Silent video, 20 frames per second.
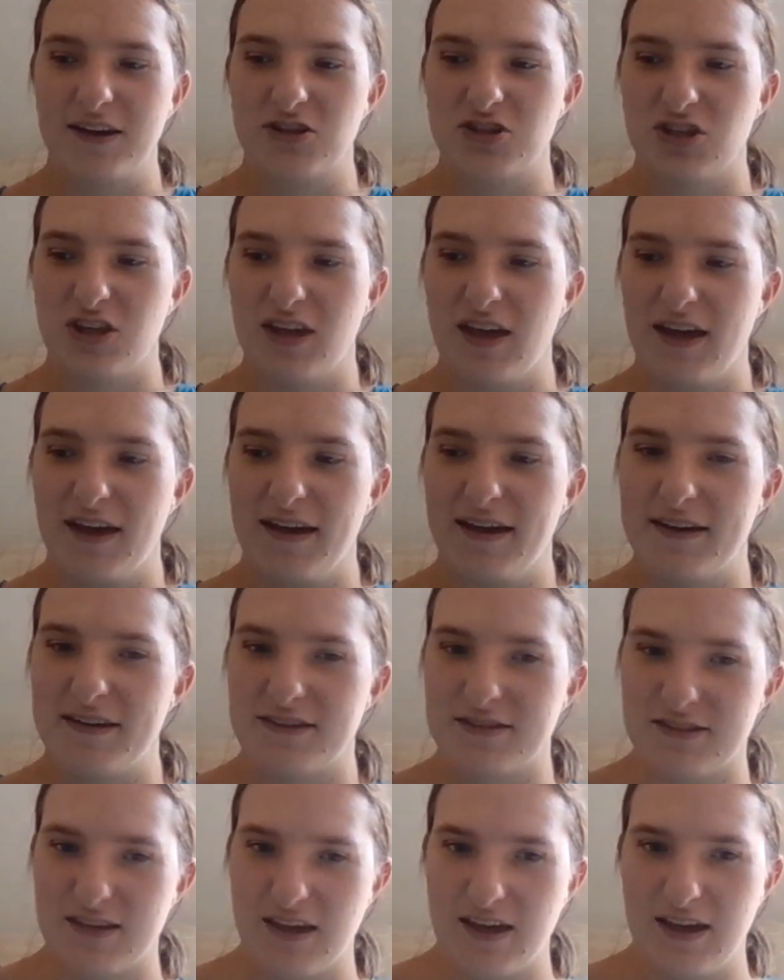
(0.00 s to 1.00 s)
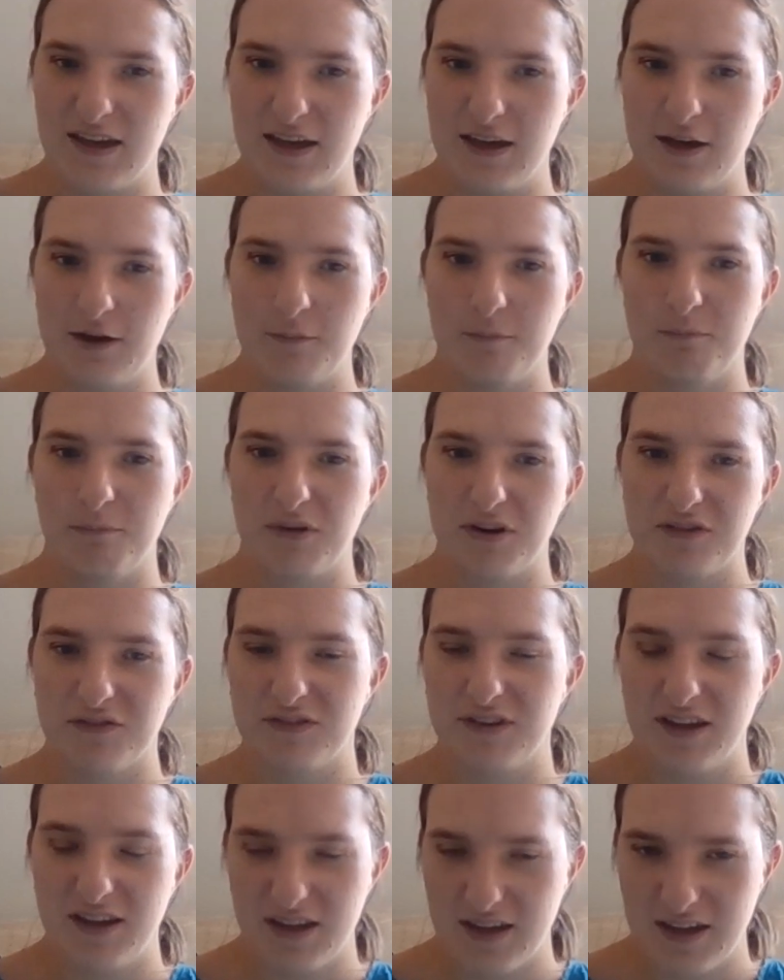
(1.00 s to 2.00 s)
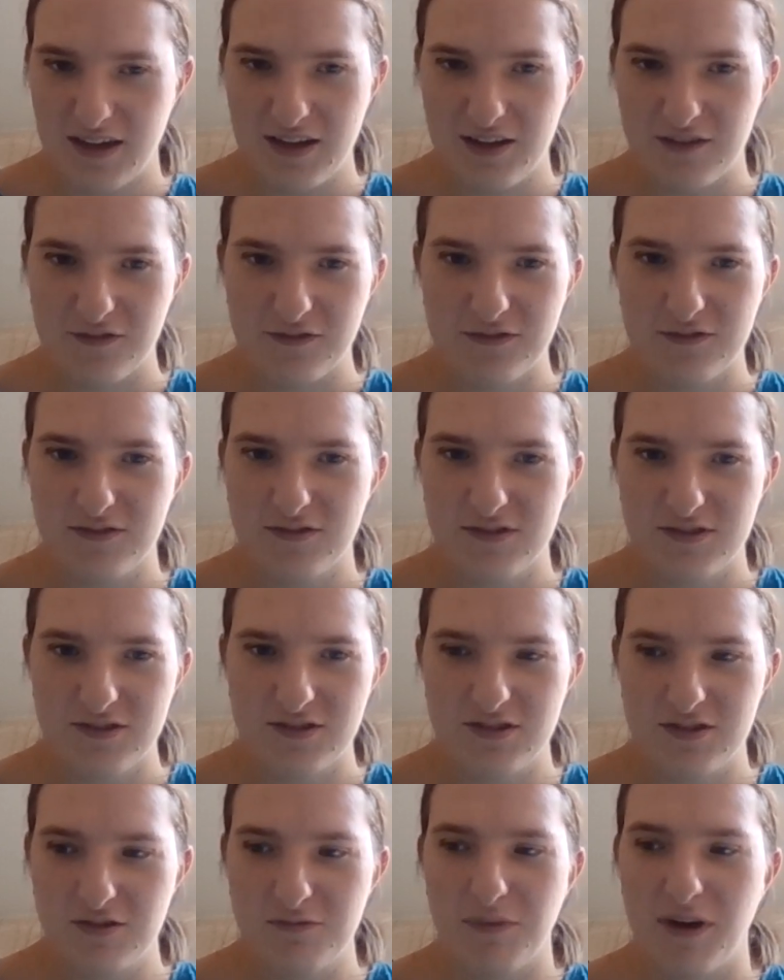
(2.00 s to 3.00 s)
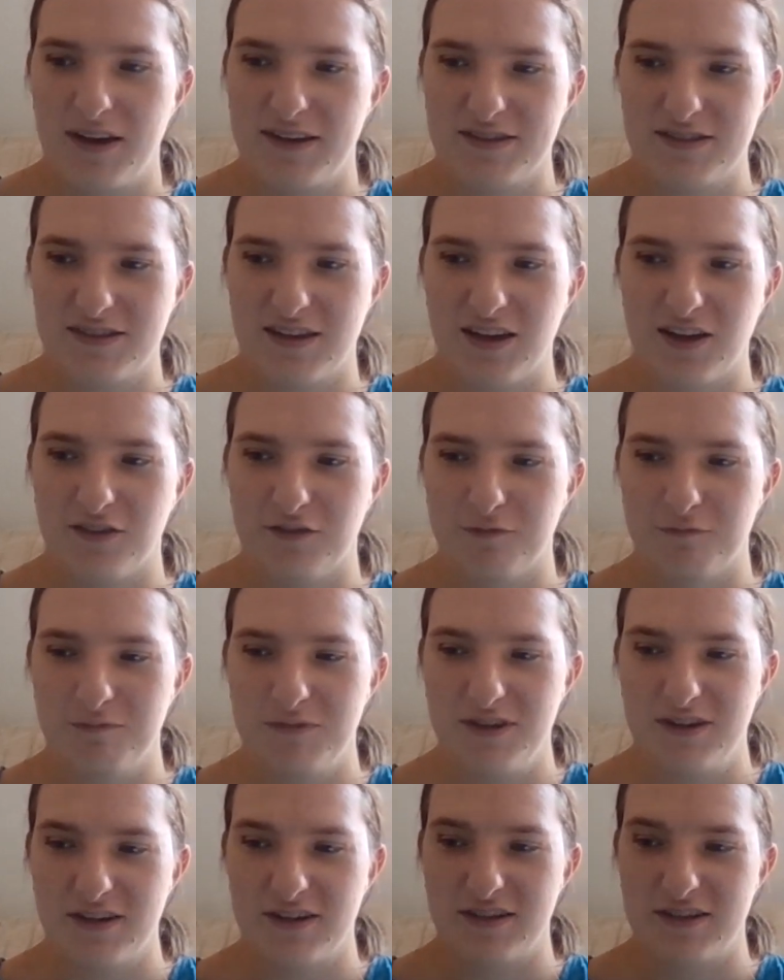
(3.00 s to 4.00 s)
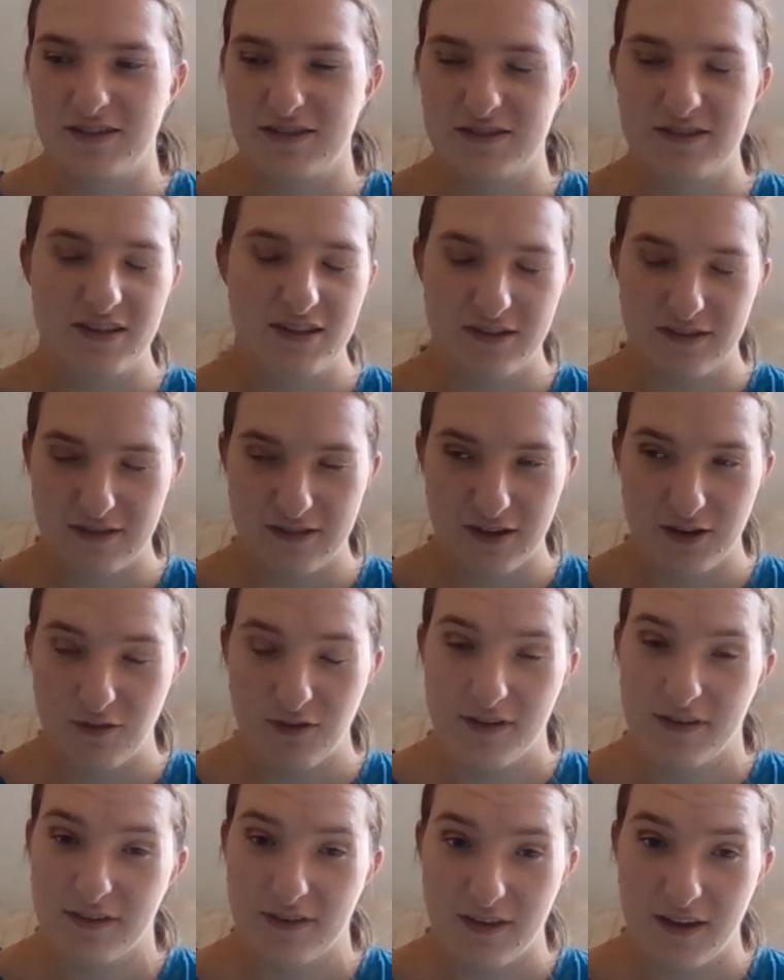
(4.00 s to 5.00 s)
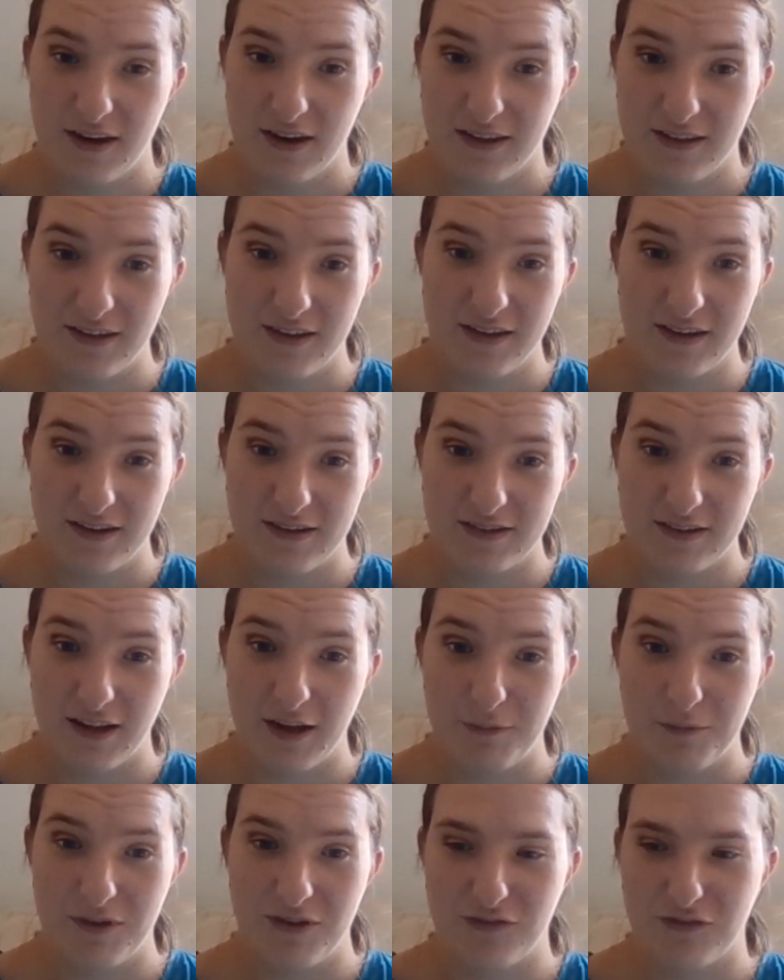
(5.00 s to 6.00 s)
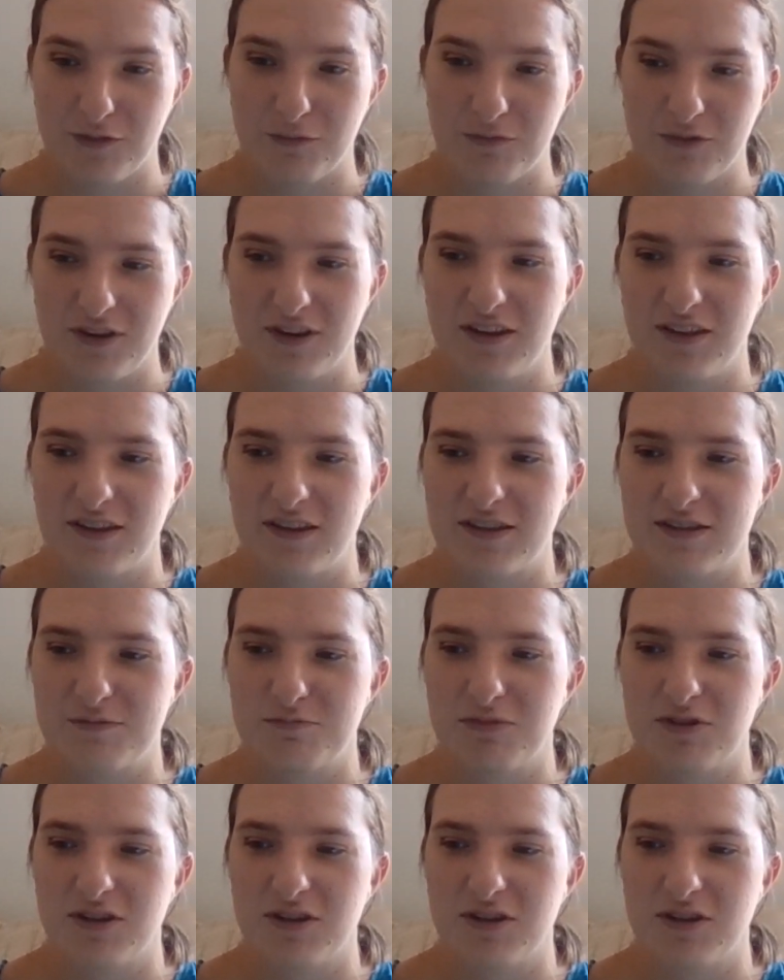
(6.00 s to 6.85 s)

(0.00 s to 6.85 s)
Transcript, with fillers: actually as a birthday gift to myself because there wasn't anything going to stop me from reading